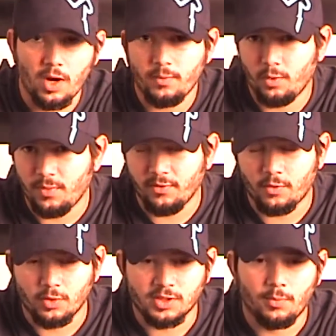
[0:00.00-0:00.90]
One would be,
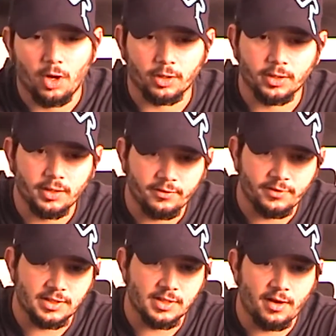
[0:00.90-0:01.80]
of course, the marker.
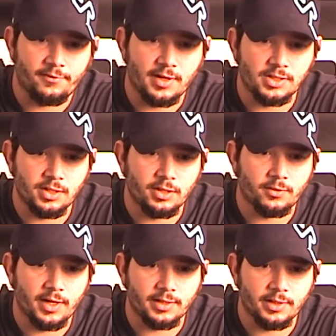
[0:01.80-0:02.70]
If it's not functioning
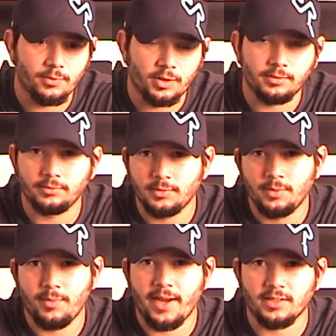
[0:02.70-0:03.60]
correctly, well,
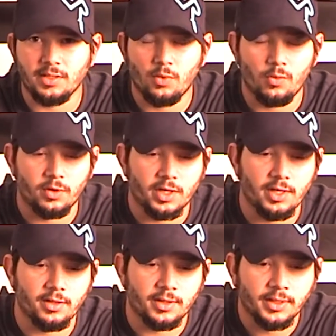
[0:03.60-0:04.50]
magazine won't work
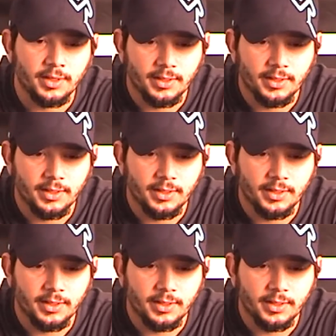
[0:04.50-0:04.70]
either.